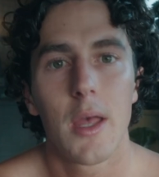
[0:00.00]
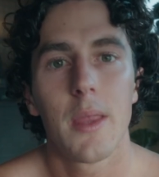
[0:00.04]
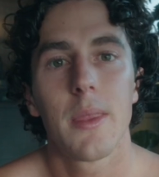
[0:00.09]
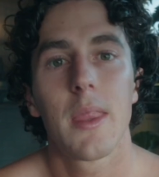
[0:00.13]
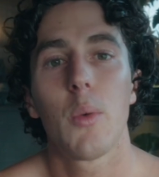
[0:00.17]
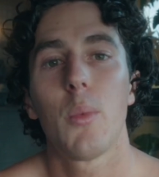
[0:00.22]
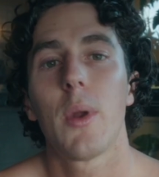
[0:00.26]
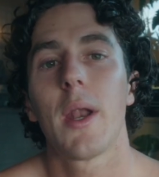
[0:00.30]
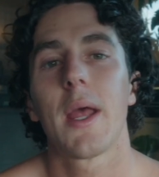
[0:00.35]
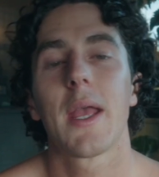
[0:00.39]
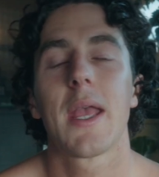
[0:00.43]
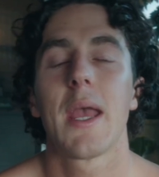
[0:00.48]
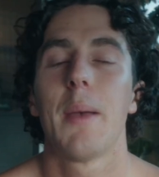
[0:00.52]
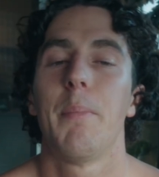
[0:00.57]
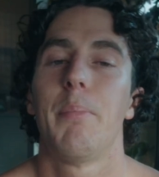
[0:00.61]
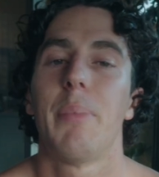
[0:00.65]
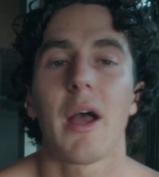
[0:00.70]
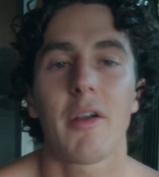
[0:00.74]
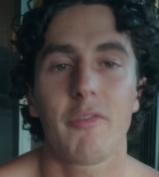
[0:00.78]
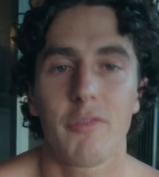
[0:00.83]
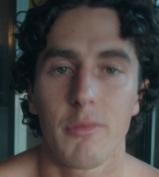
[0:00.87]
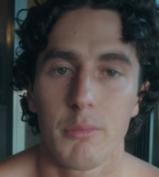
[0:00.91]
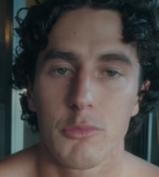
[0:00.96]
Then when I get
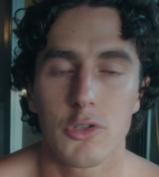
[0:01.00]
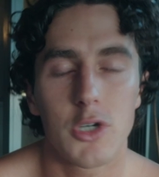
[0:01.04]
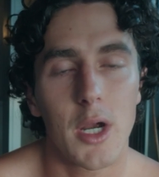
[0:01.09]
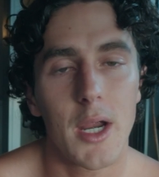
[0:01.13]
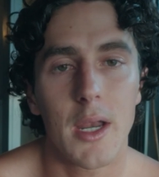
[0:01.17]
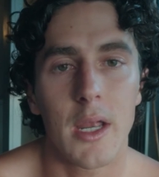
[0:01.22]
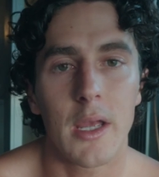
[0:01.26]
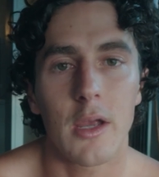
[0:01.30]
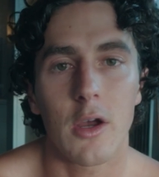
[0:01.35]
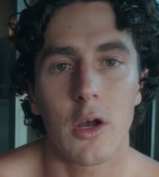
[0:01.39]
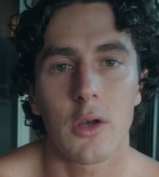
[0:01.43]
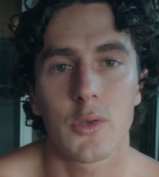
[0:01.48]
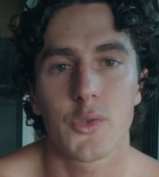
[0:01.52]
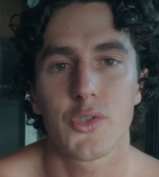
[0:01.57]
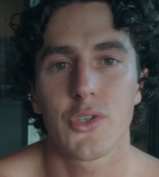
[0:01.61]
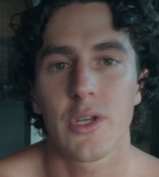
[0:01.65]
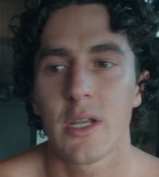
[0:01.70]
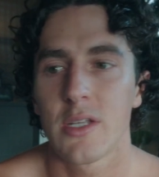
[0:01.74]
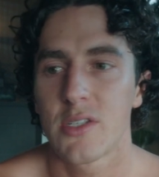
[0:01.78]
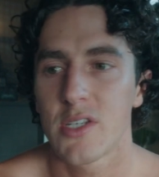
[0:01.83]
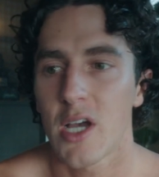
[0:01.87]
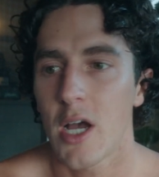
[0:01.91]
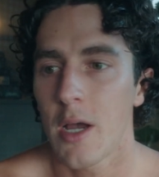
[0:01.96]
back from training, I'll
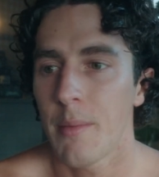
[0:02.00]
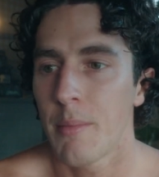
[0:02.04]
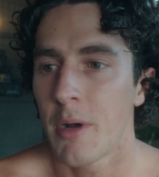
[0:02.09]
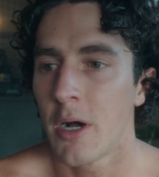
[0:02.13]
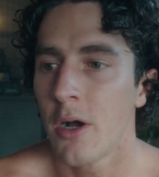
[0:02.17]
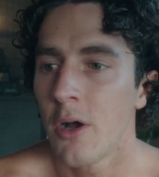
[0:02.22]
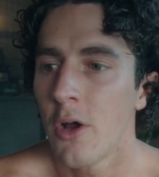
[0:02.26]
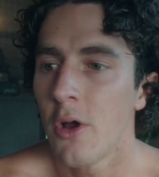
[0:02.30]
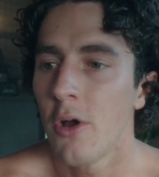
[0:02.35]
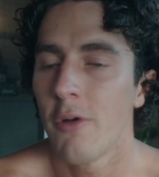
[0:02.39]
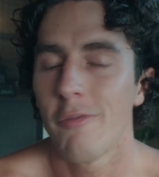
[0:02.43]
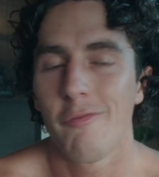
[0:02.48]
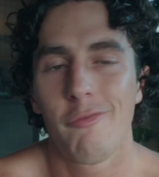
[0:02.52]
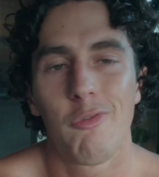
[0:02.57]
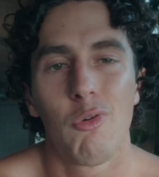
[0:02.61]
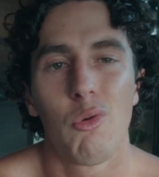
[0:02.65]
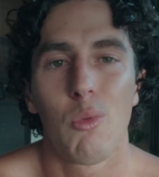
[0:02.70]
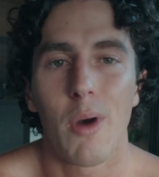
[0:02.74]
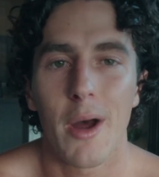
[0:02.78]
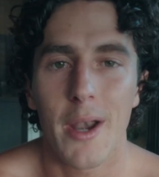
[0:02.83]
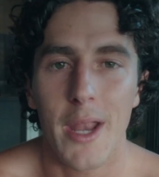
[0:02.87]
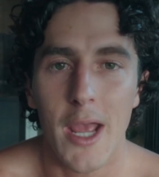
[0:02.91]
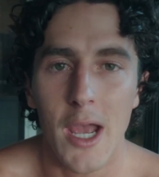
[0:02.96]
set a timer for
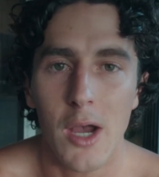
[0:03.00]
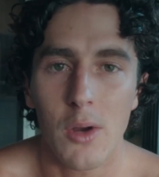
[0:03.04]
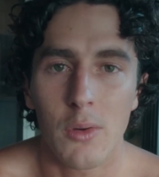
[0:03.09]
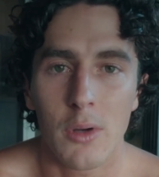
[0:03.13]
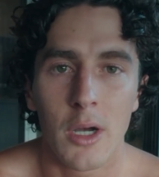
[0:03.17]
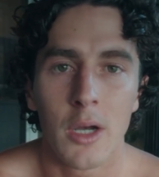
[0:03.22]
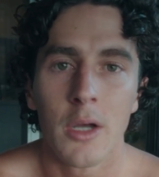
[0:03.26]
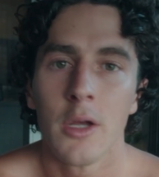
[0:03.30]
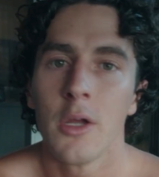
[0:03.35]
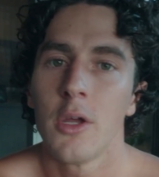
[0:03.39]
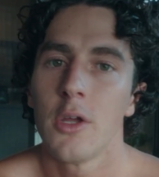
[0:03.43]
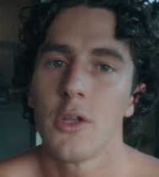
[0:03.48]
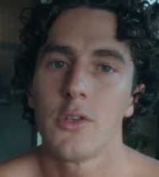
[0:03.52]
1 hour